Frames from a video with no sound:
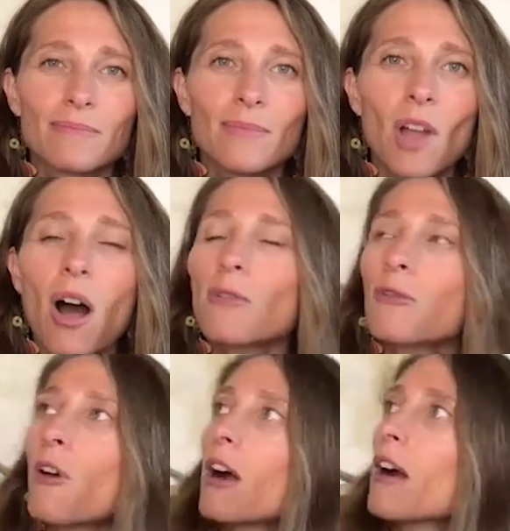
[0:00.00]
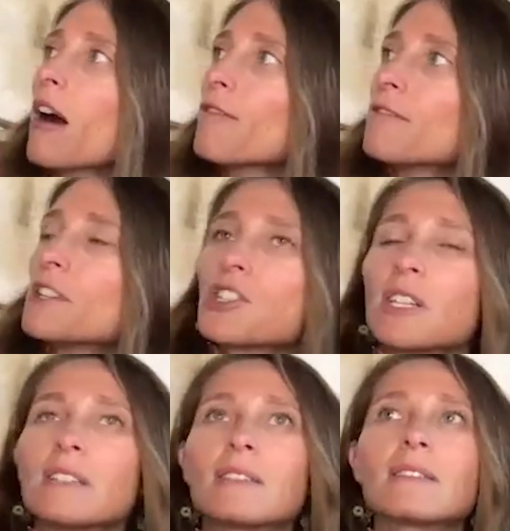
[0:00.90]
Not far off
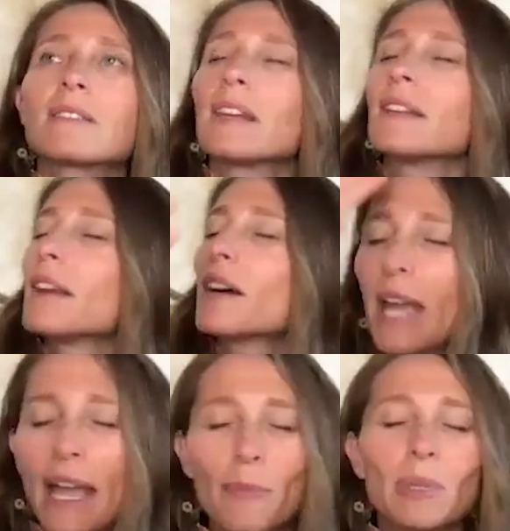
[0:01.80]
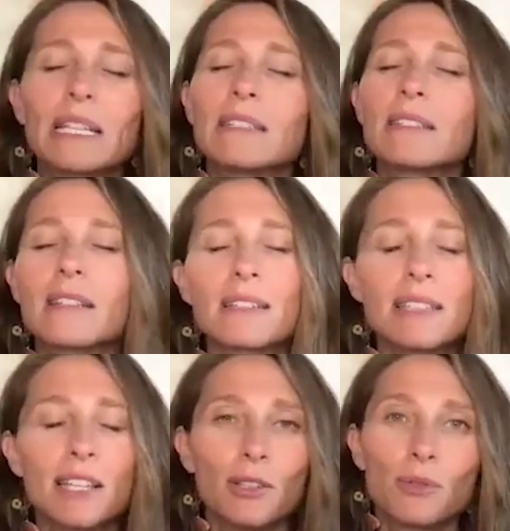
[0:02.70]
visions and, okay, please
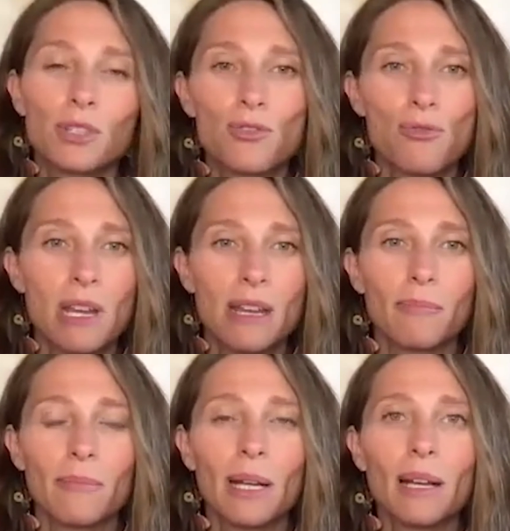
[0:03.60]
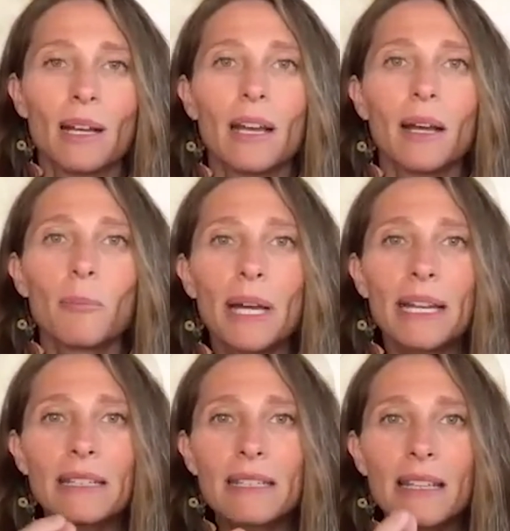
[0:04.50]
continue to dream. But
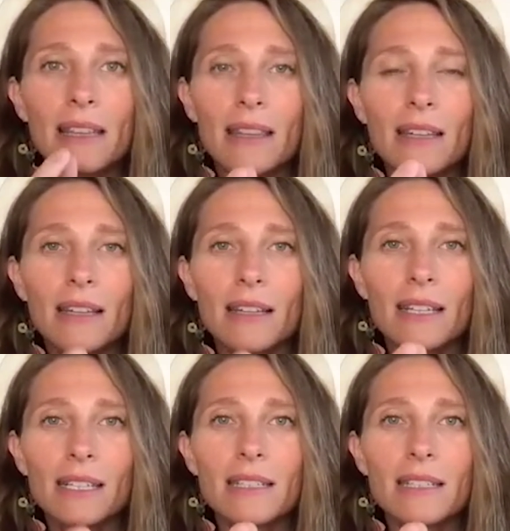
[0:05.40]
it's in the